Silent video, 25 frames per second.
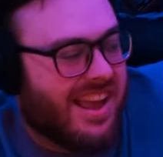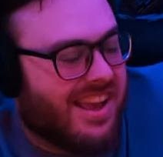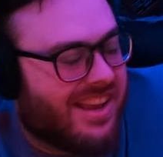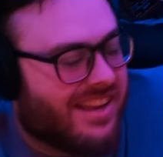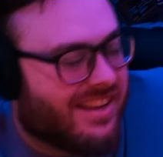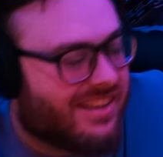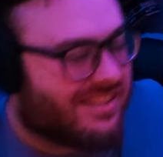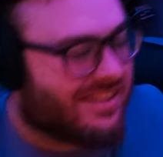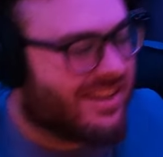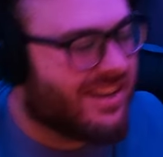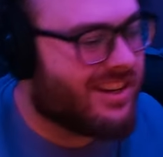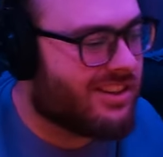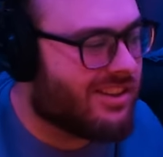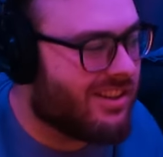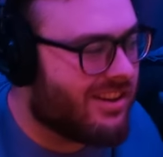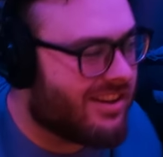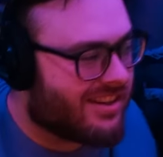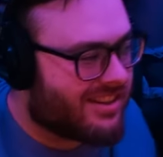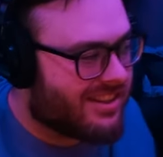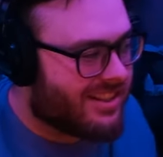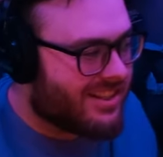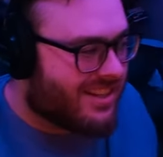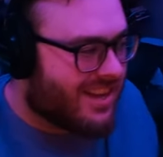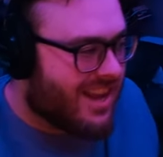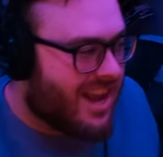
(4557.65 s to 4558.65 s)
He's like, look,
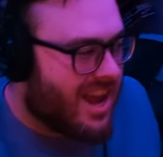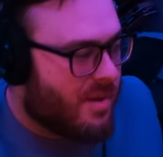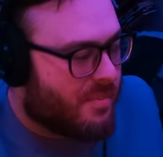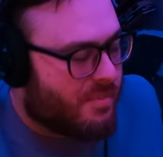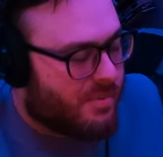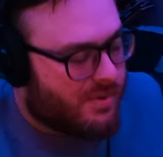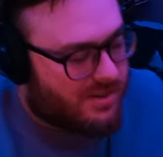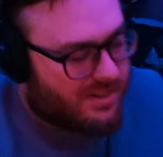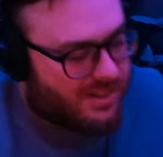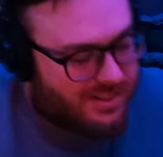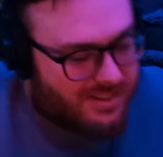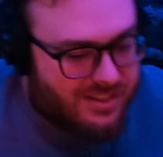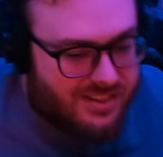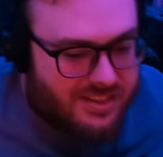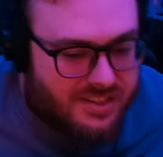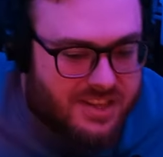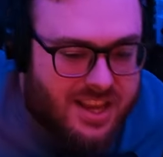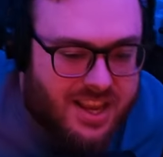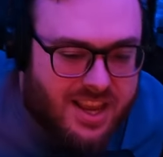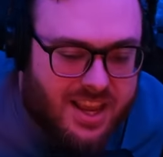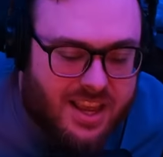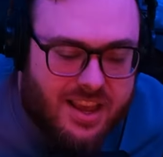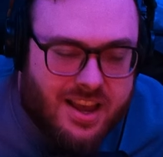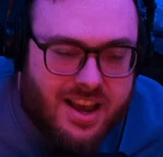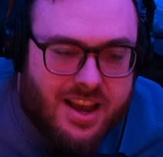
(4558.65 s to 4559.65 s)
this happened at the
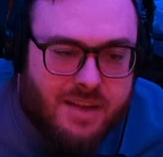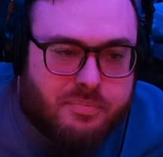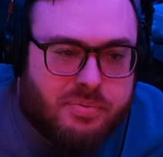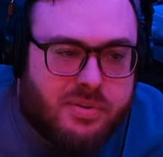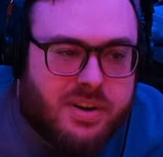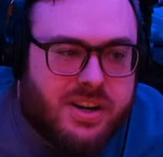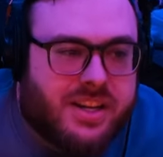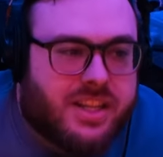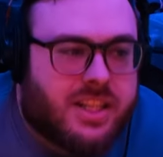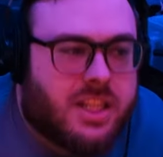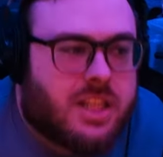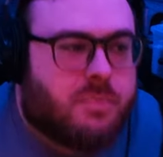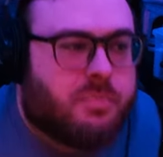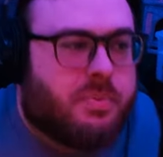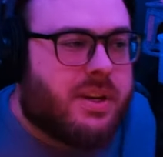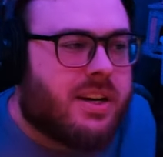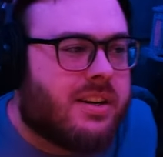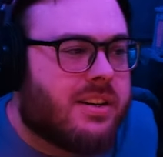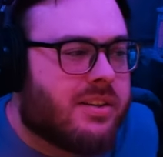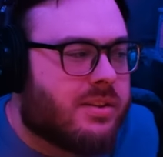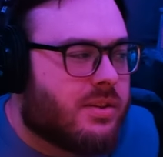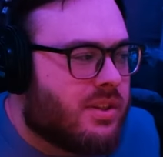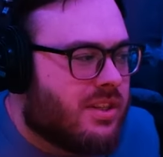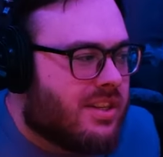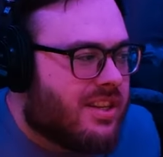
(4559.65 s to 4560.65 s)
same. Uh, Britney
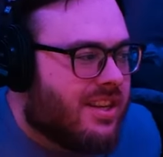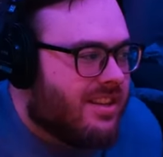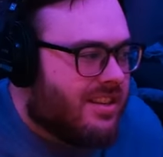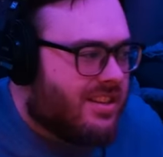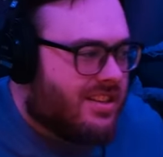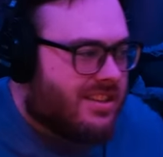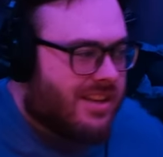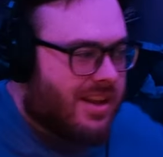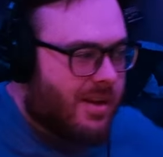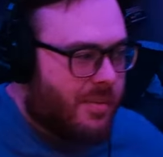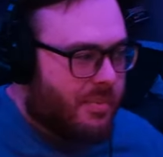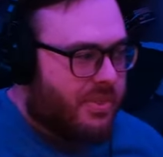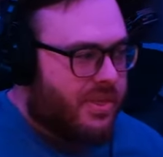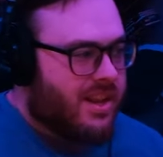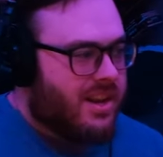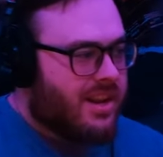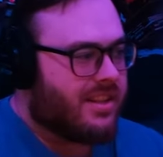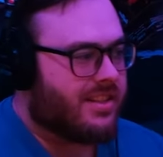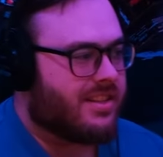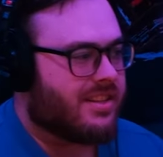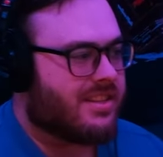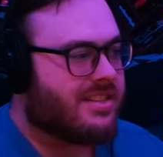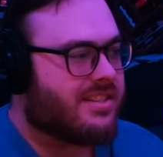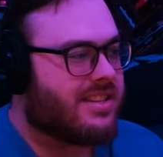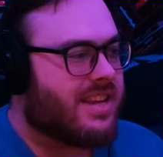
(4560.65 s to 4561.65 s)
Spears did something
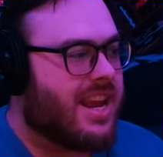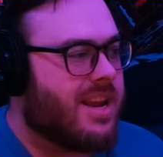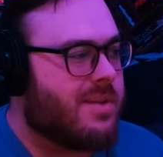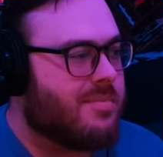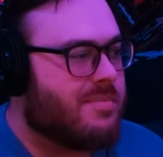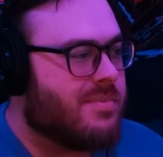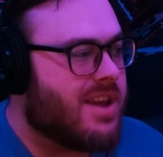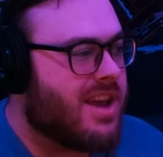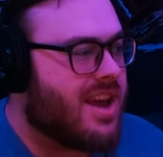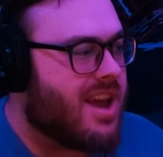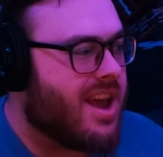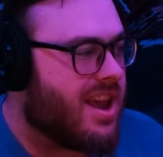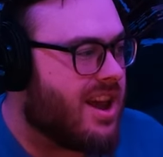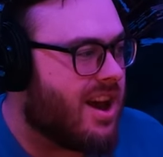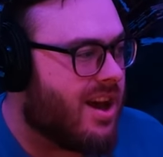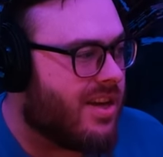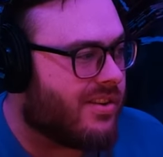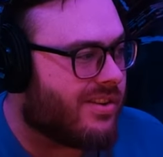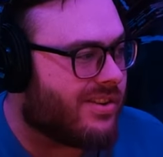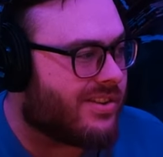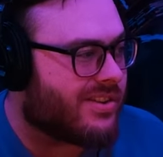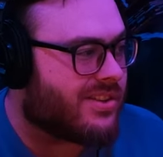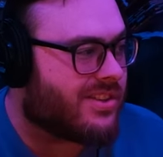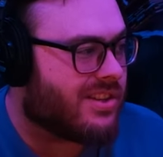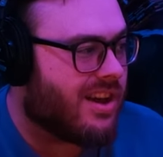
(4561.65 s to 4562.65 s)
on the same day.
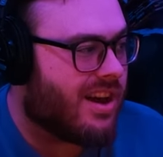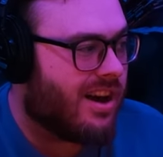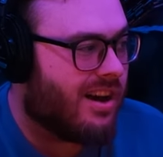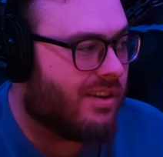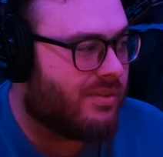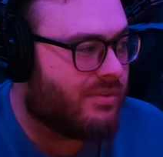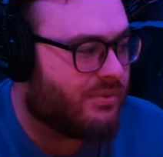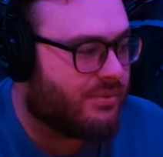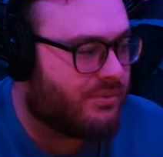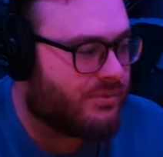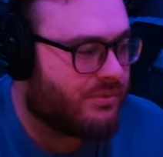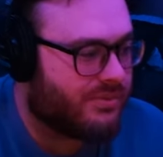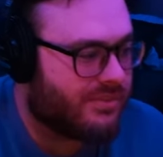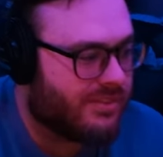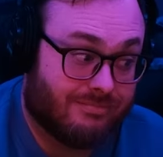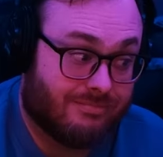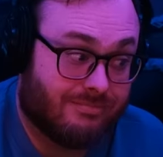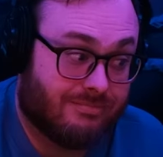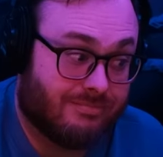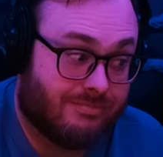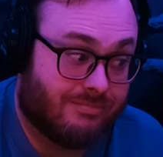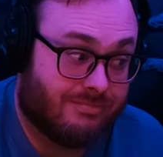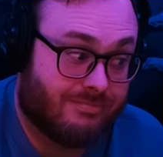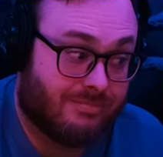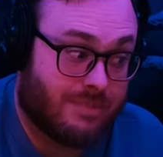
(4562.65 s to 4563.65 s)
Other stuff.
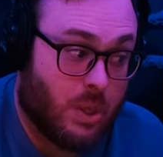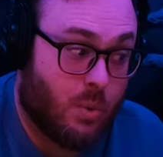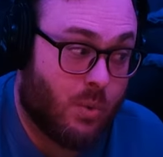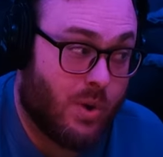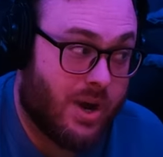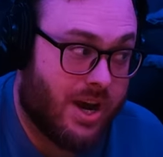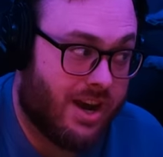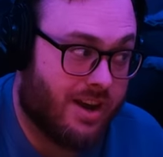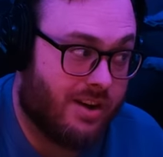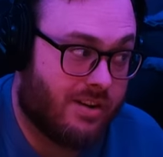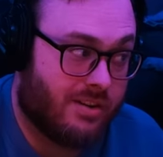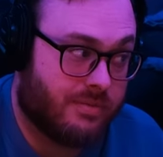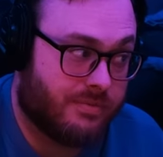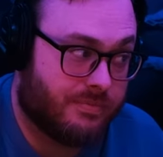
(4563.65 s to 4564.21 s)
Wow,